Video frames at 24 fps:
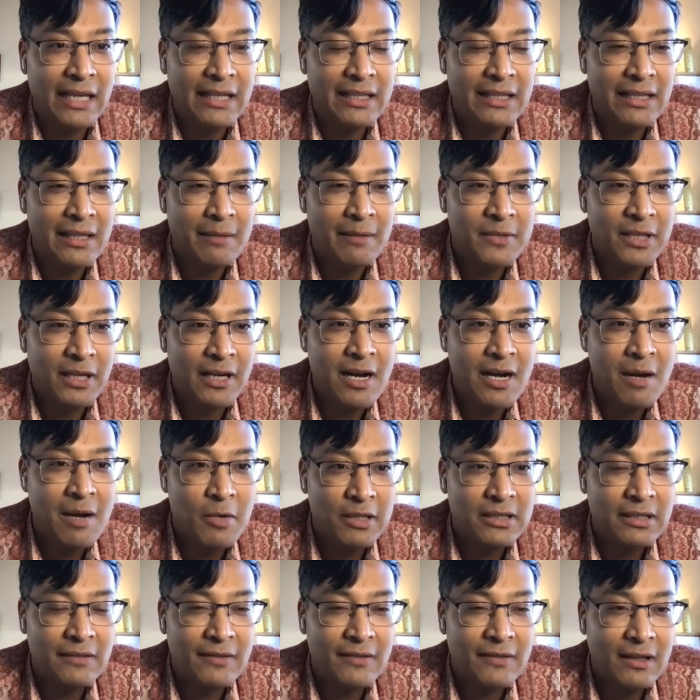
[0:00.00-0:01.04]
getting him to
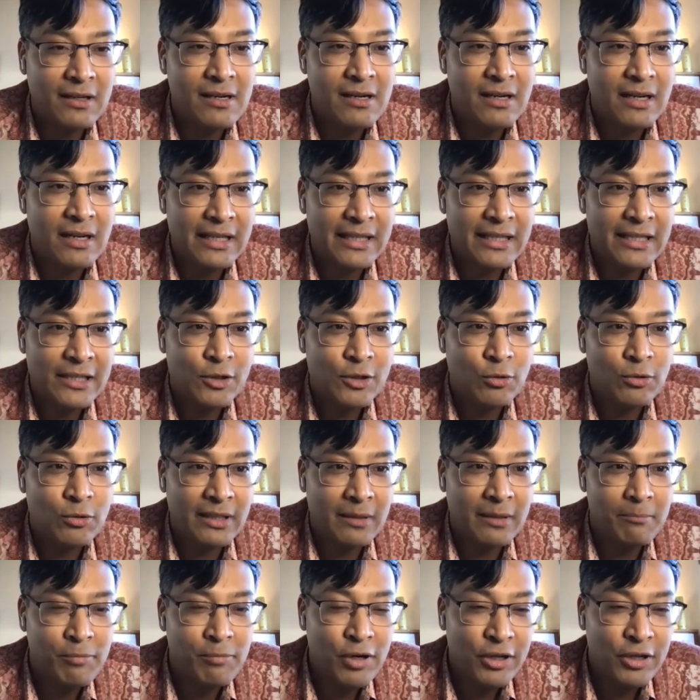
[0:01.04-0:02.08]
come out of a car in his suit
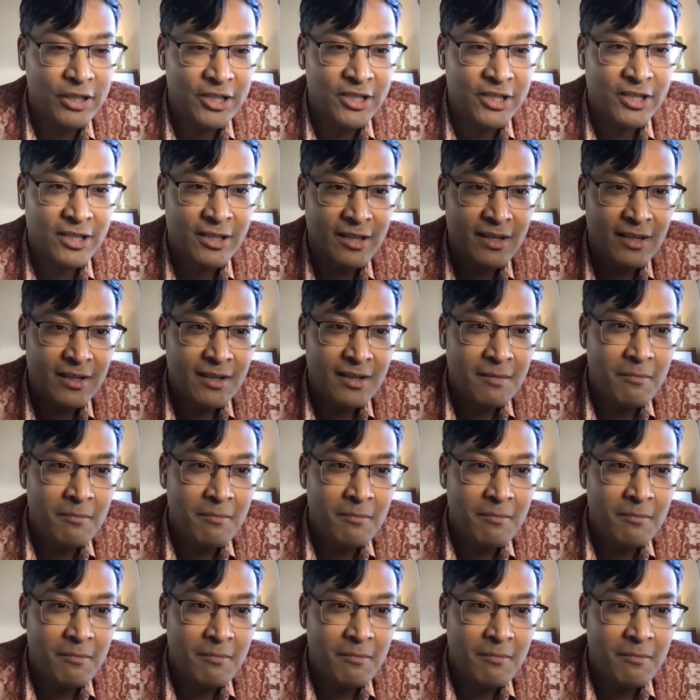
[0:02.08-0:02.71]
and push